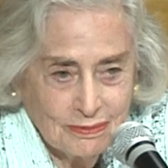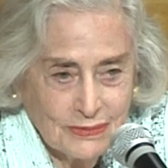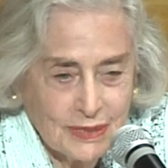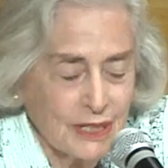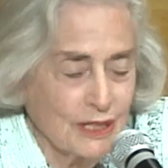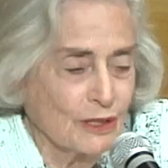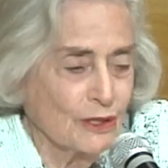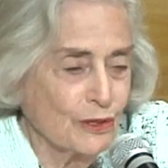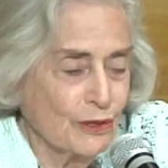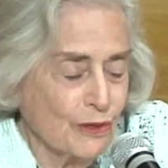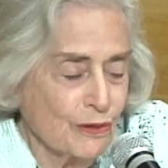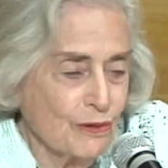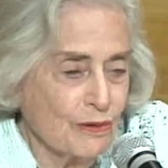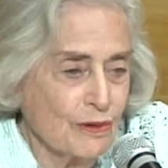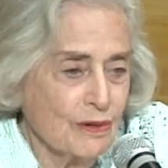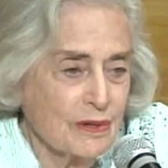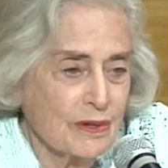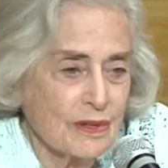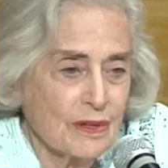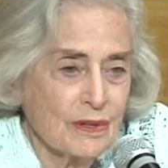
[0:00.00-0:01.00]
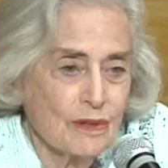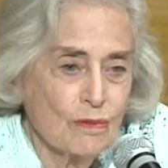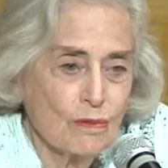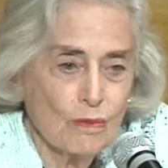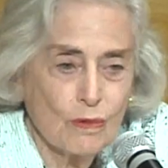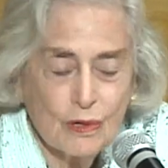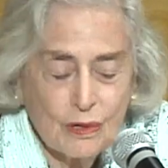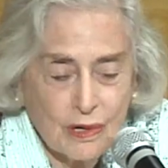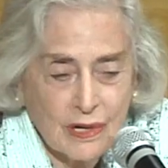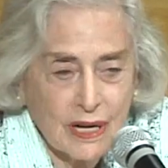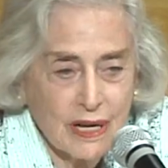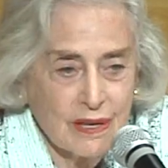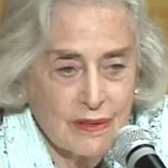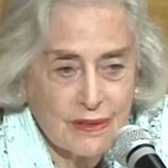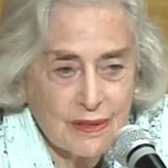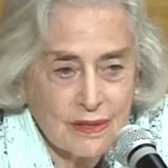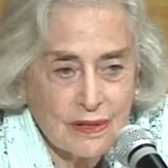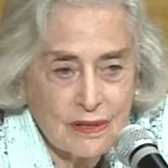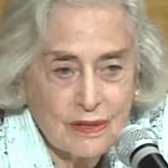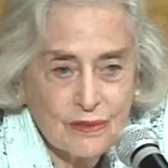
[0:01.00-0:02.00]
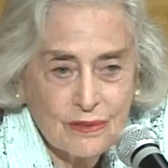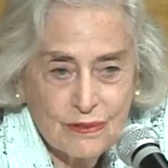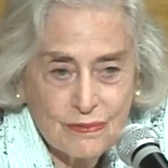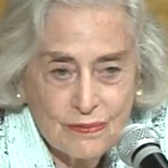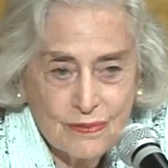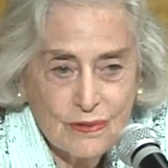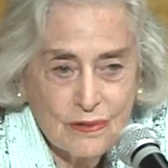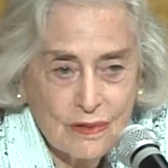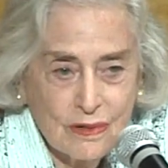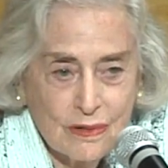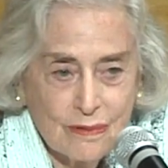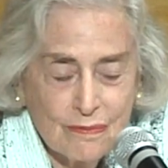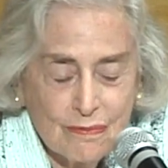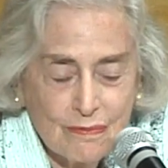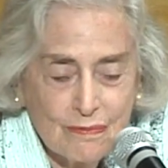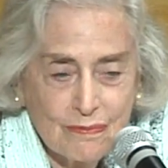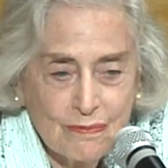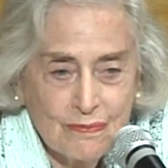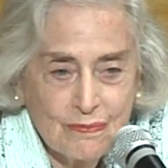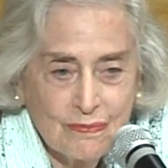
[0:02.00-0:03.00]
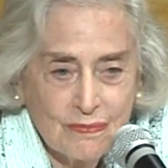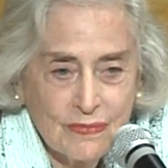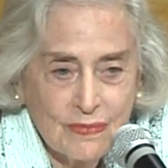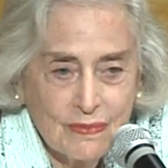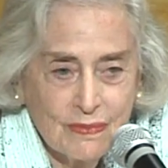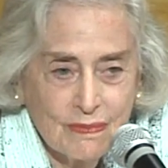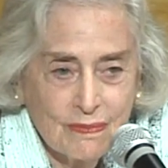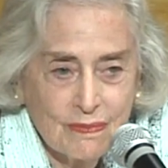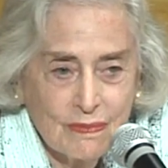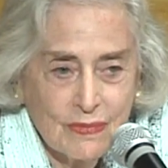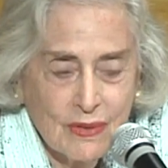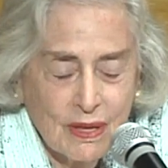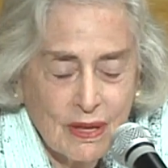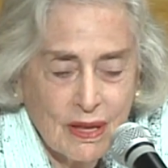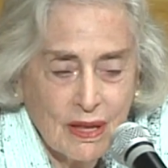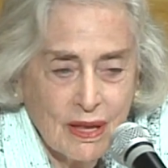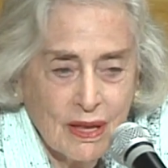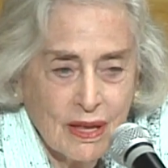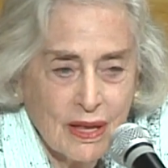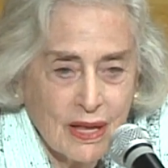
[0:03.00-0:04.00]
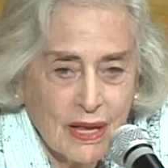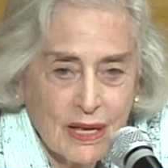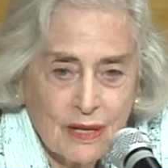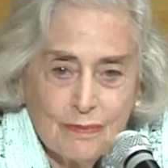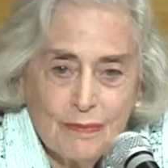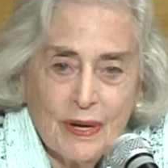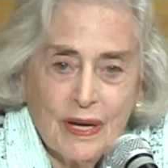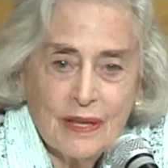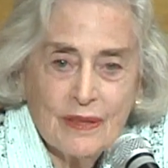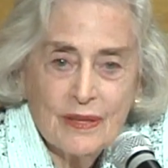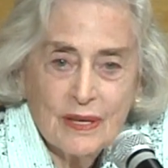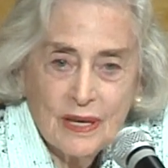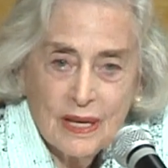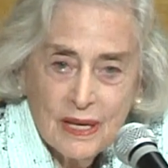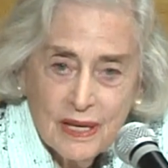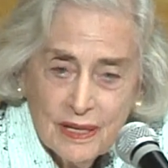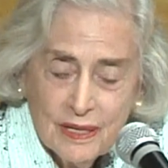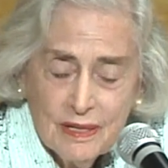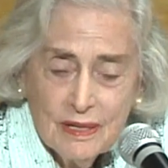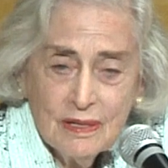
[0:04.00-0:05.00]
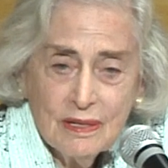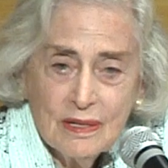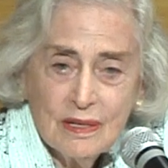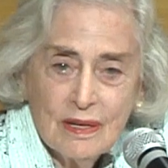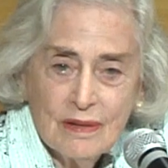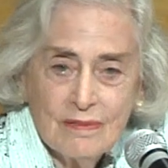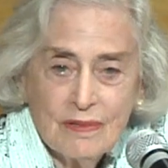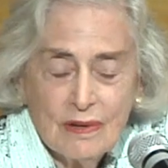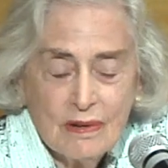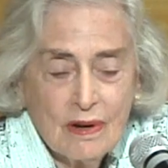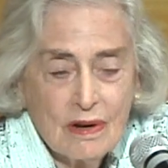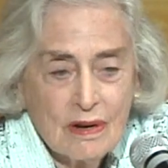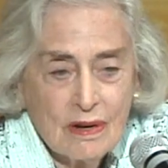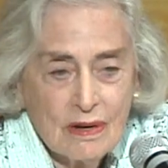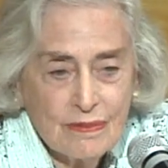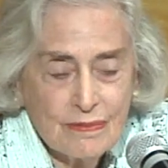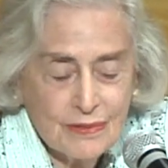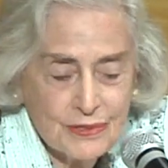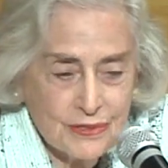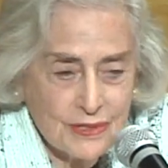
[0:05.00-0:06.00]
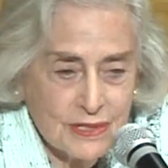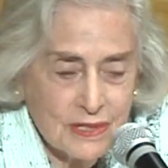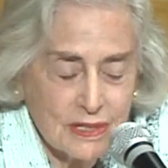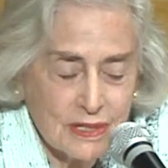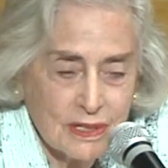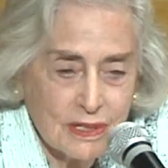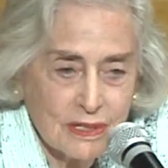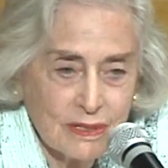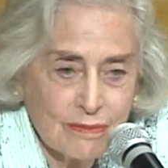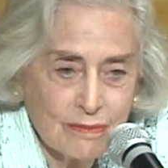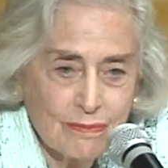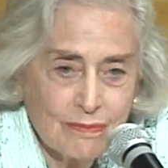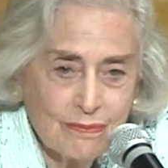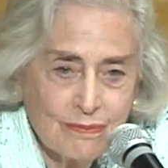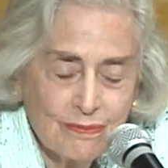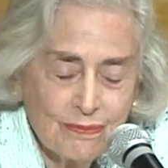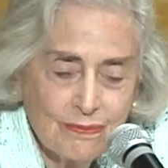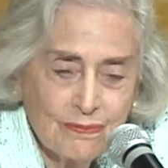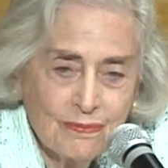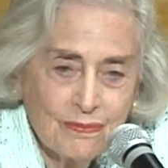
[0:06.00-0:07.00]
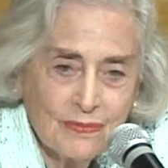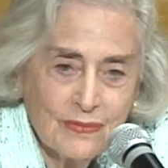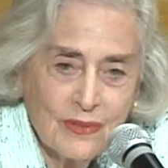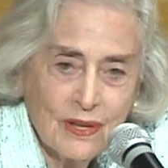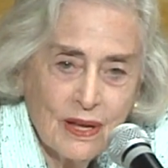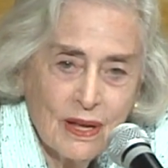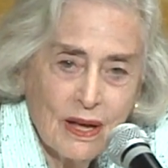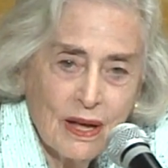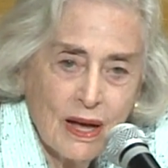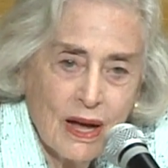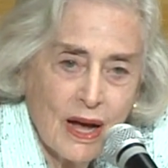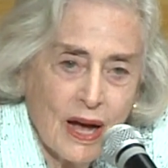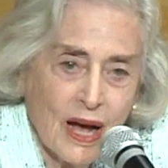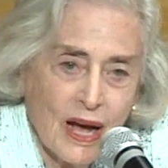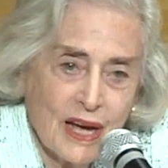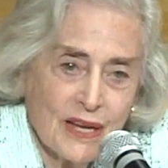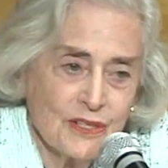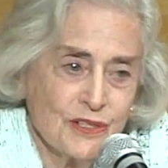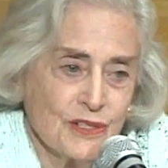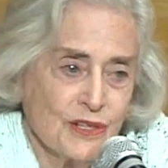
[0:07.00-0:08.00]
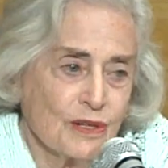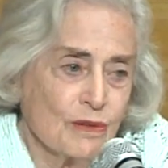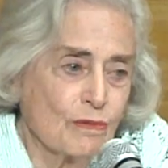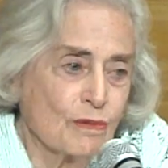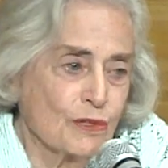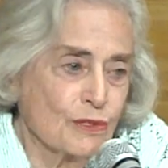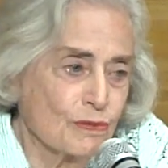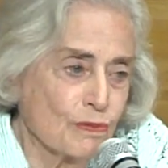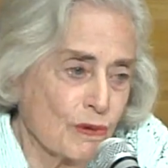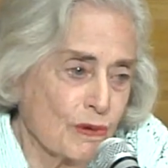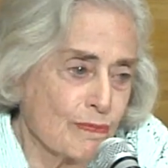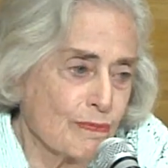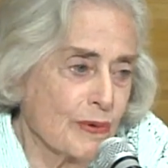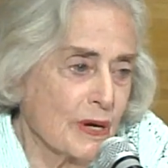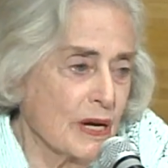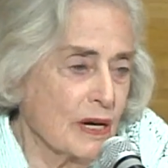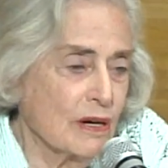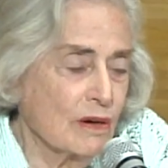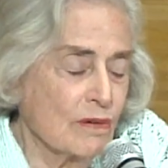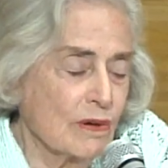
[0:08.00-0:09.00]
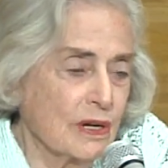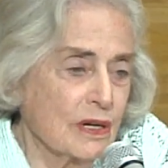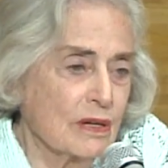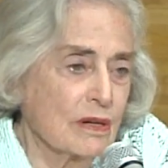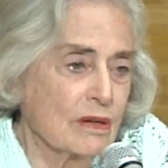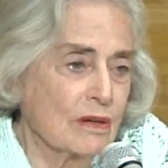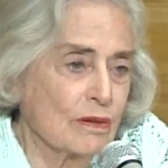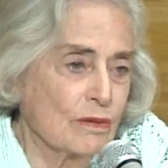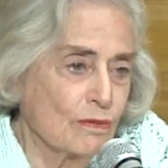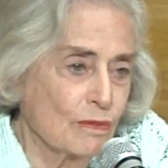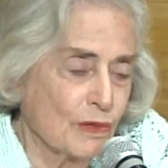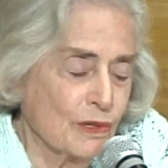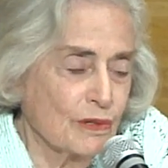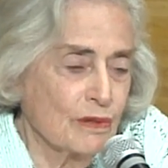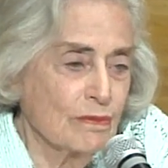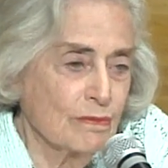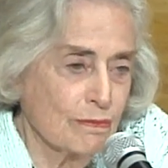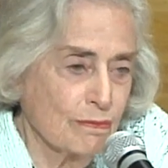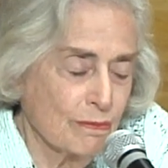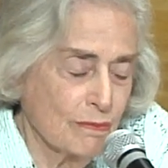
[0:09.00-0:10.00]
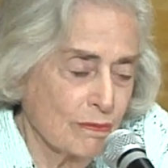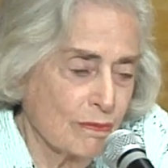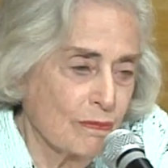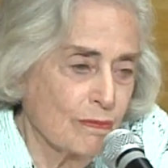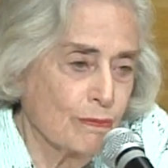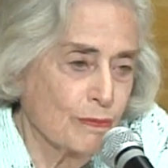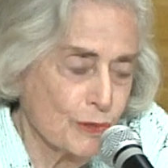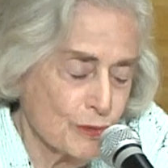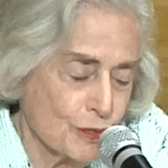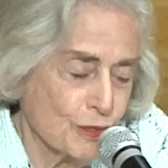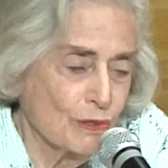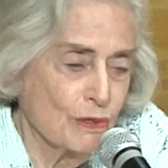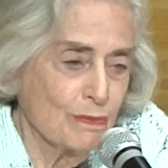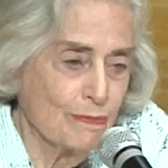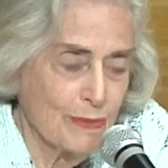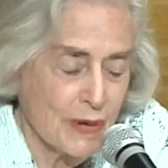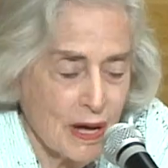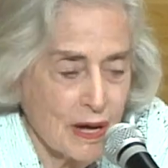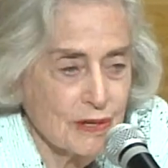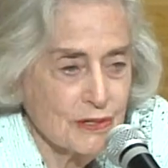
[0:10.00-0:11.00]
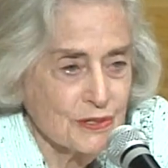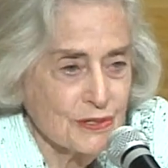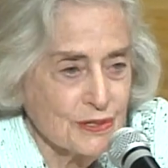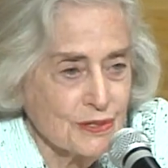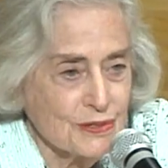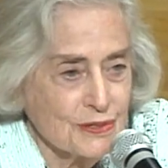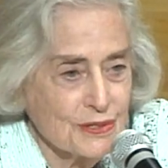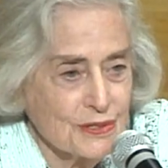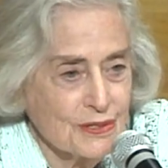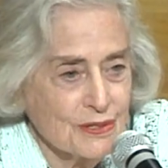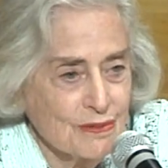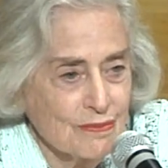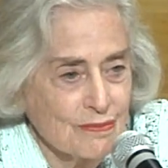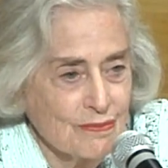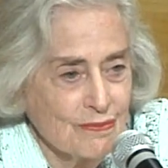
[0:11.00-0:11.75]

He learned the work ethic at the farm. And by the end of our harvest time, Isaac was repairing wooden bushel boxes.